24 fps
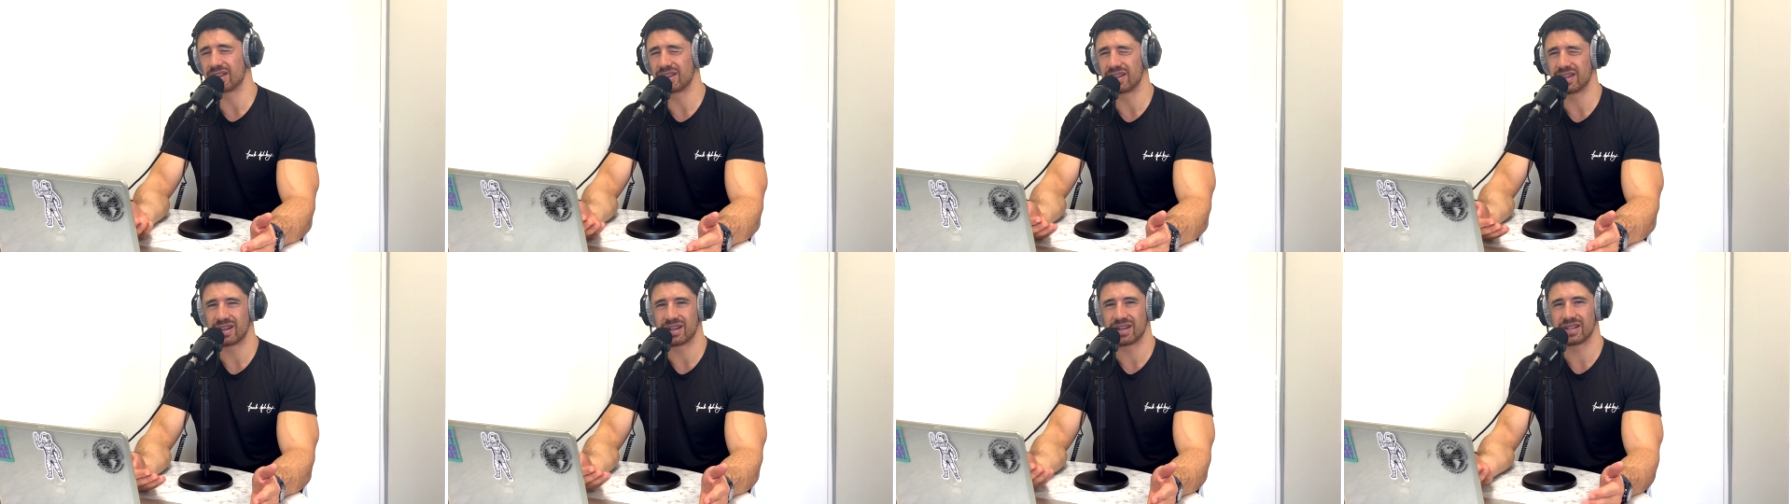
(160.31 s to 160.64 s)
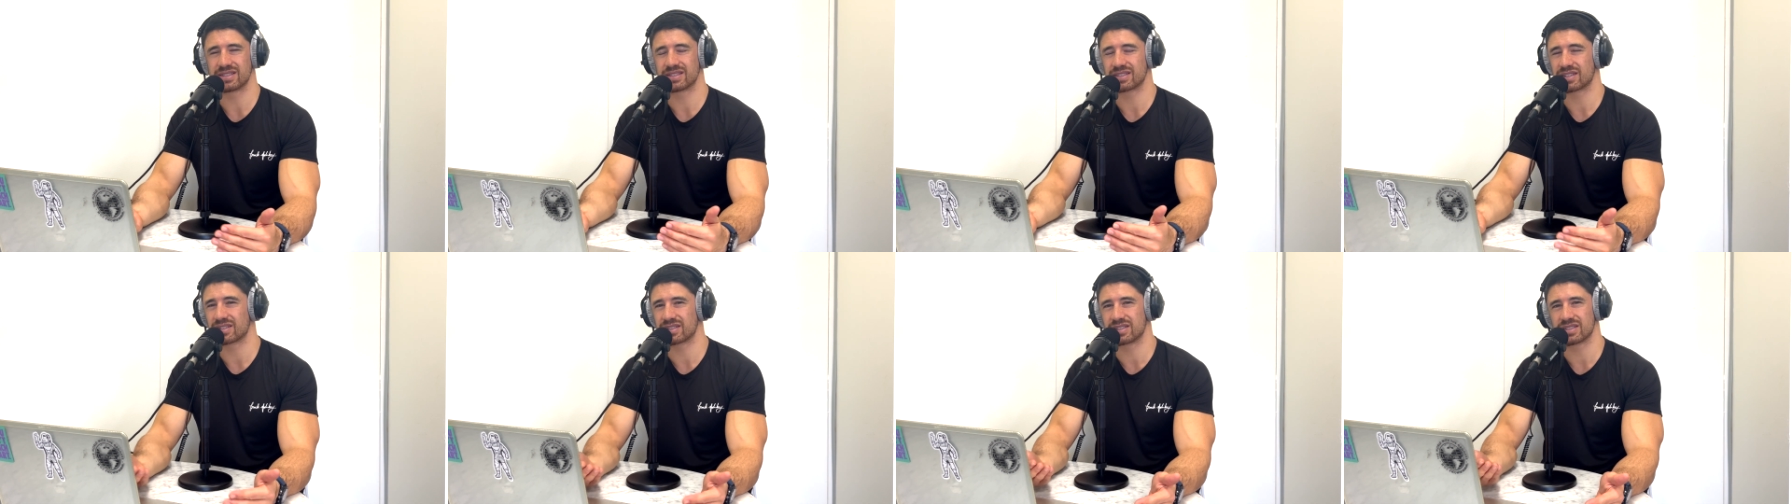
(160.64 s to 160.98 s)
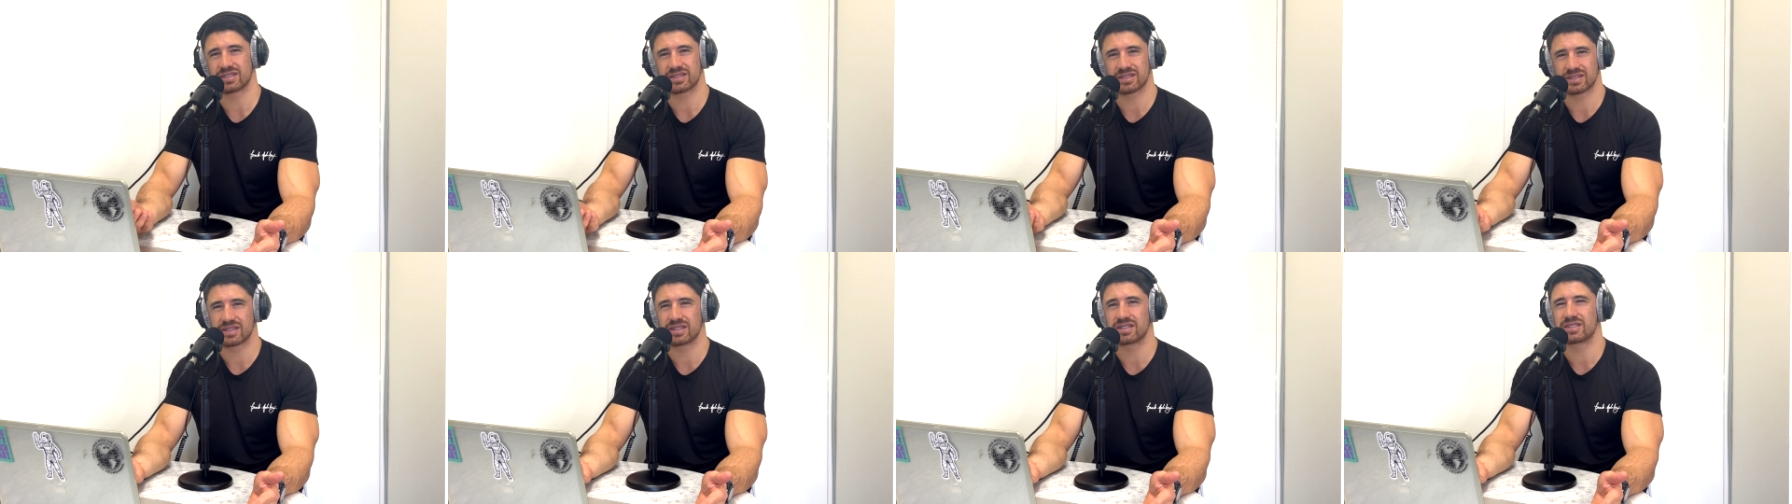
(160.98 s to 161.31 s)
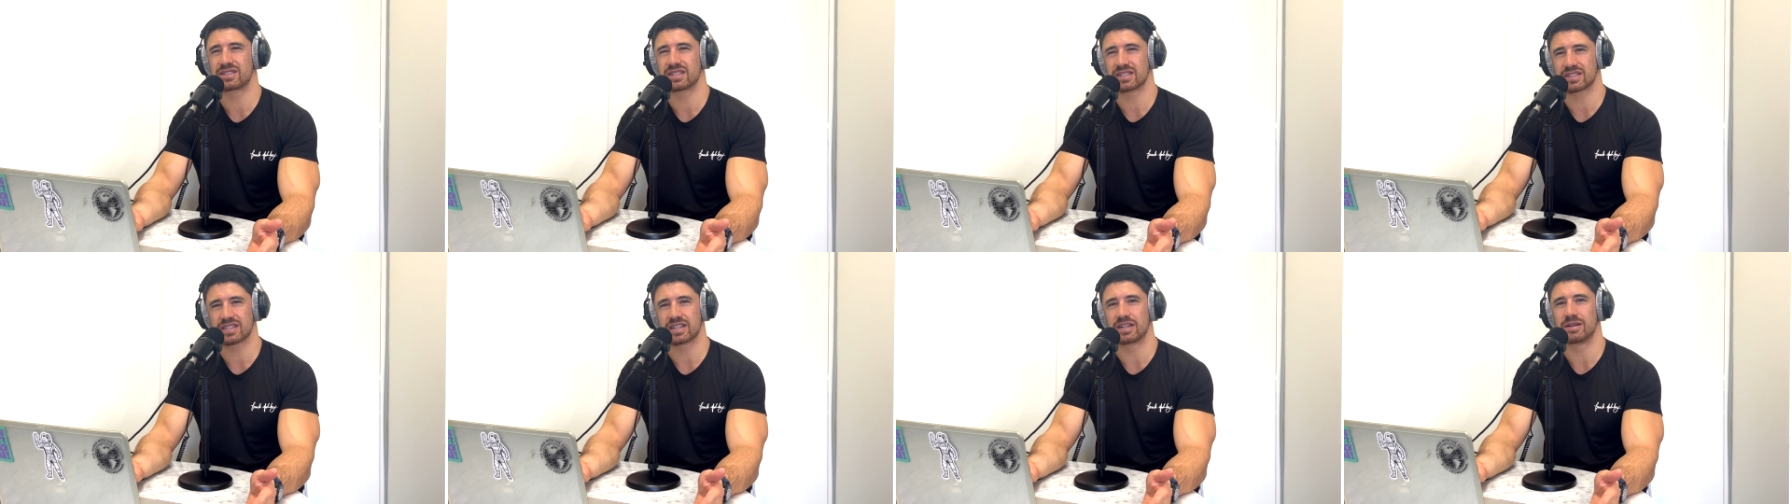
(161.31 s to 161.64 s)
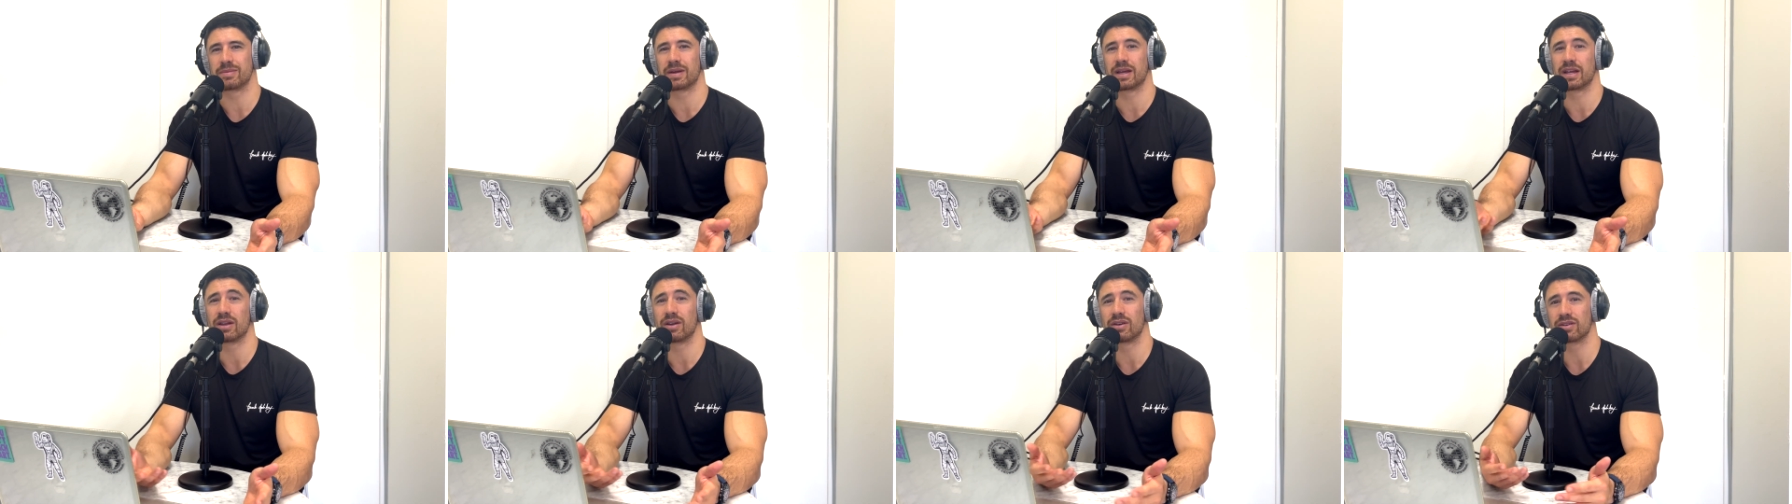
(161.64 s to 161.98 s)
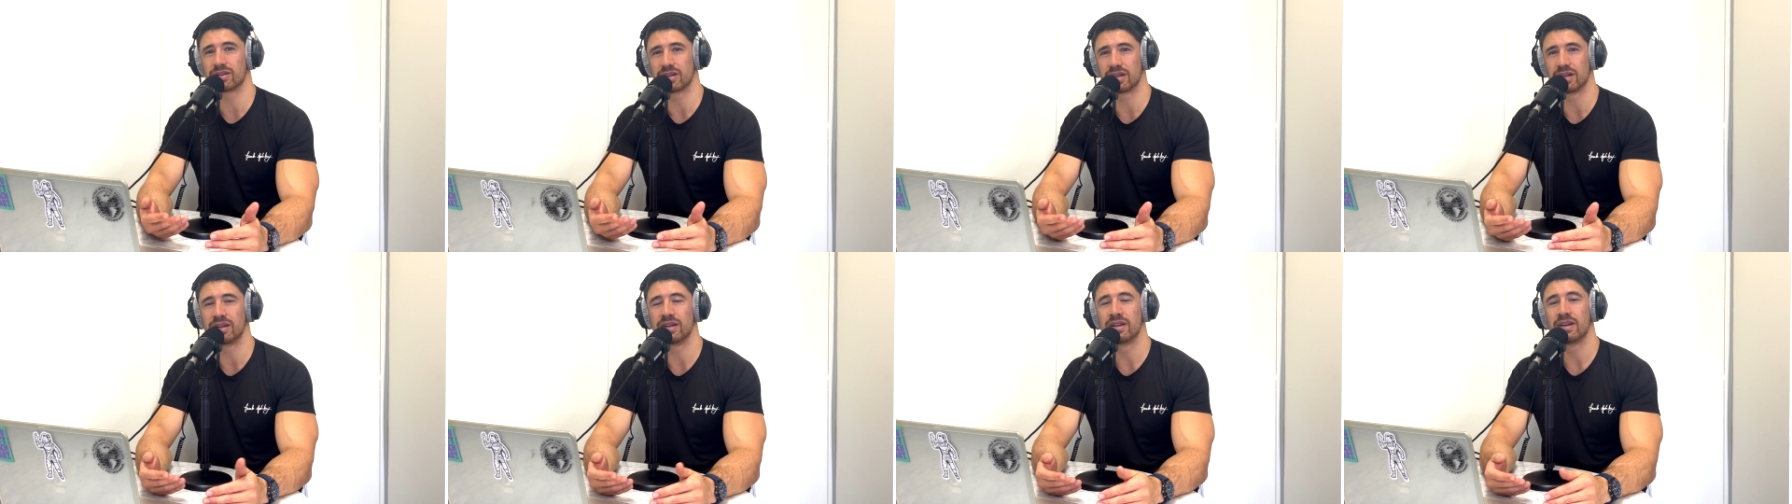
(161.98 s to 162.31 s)
in there it's just just going to be
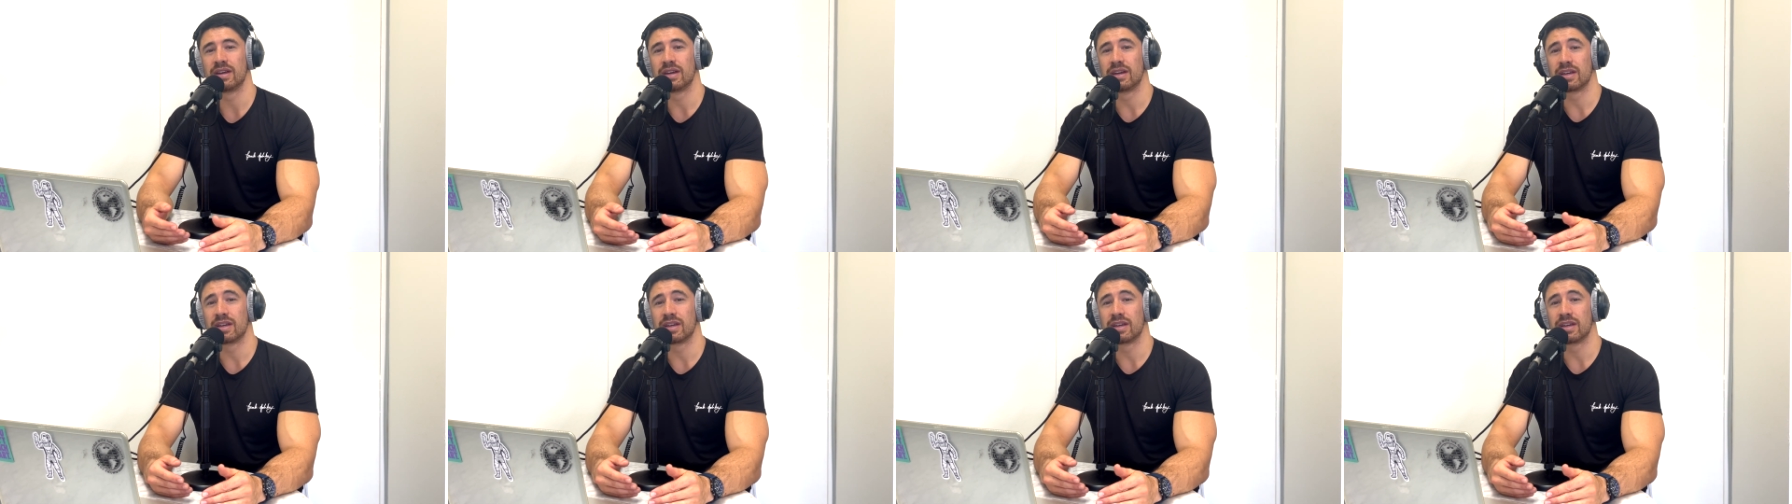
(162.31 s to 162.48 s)
longer